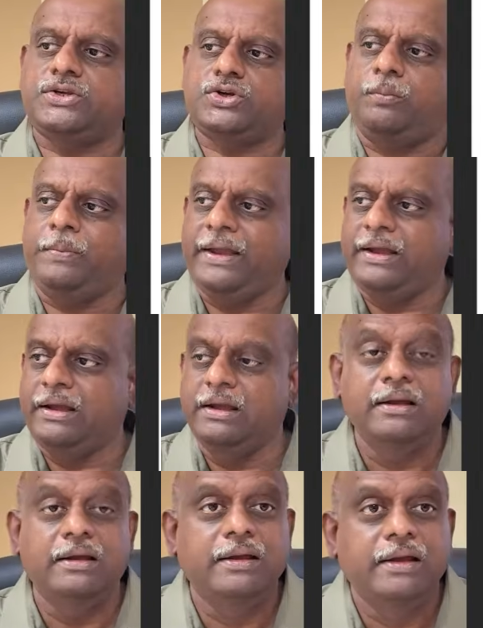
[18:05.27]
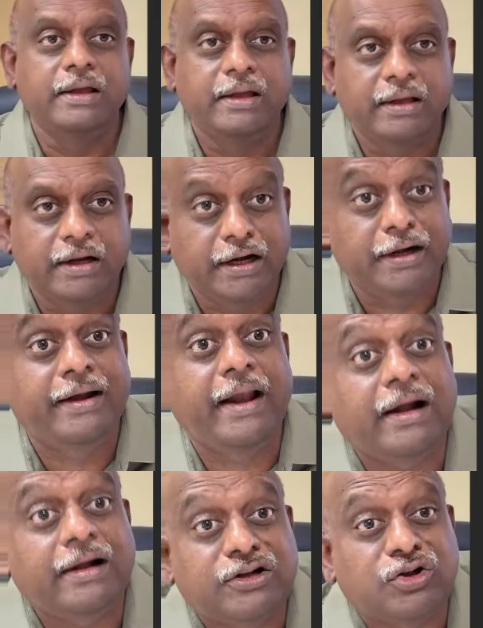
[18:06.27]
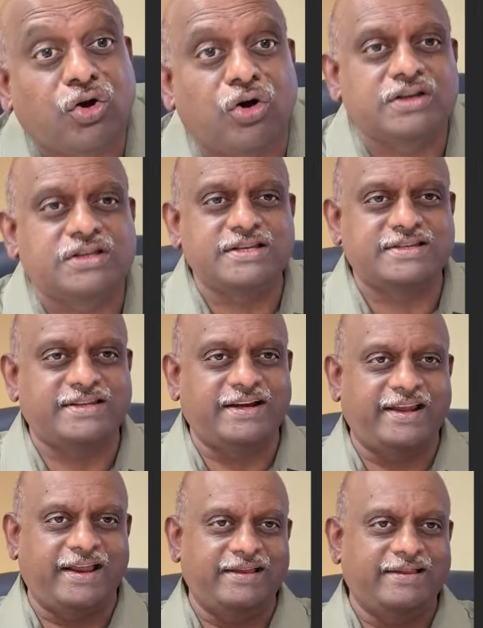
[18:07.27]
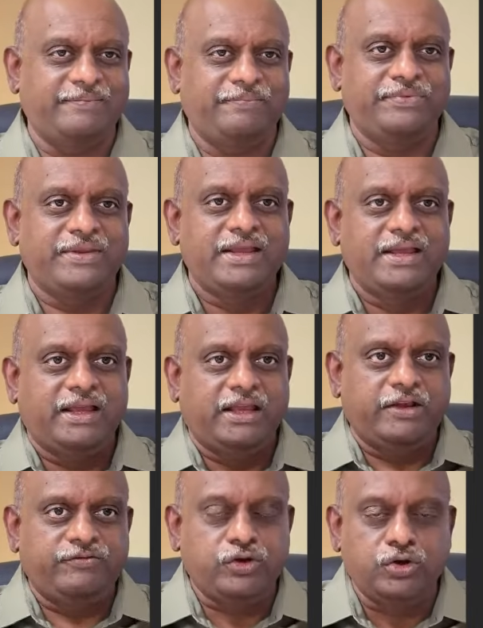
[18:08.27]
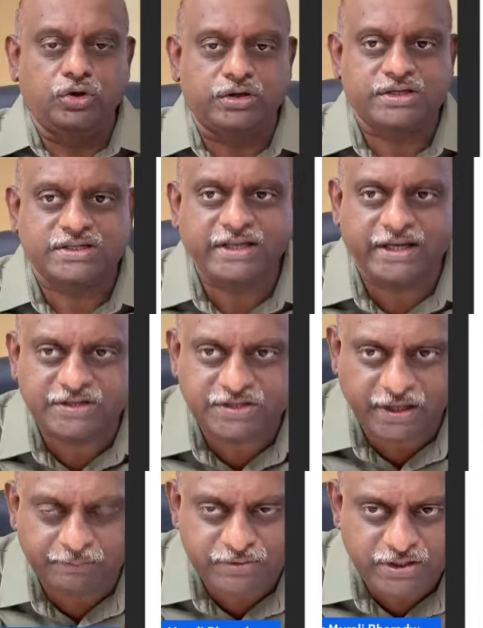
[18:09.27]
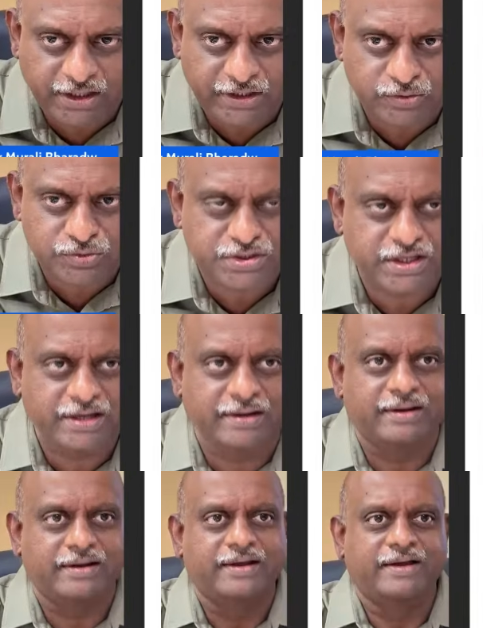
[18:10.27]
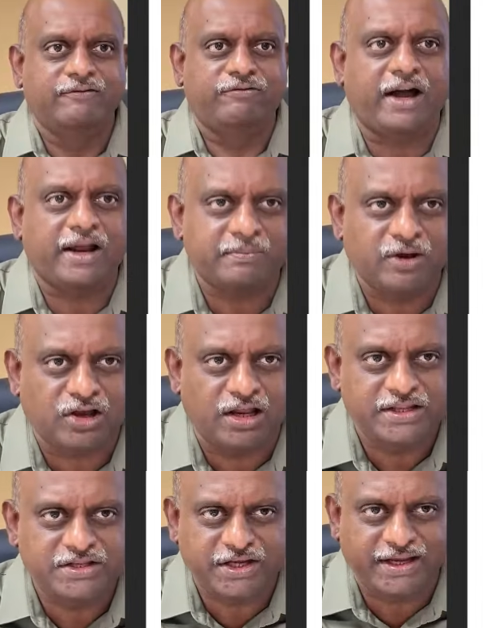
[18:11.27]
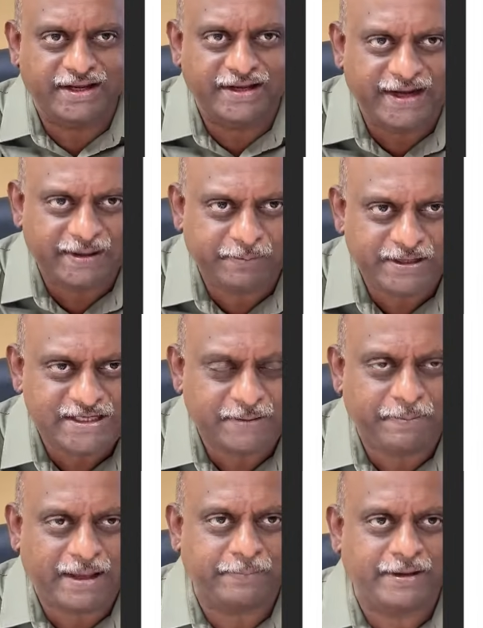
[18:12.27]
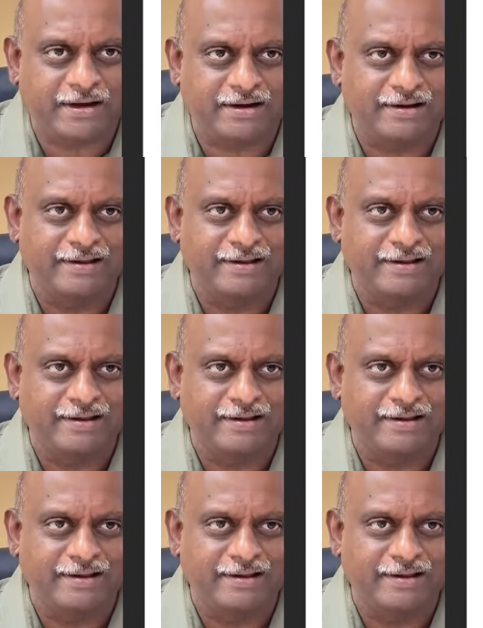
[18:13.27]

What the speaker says: topic, drug toxicity. If you look 6 MCQs in pharmacology in NEETPG paper,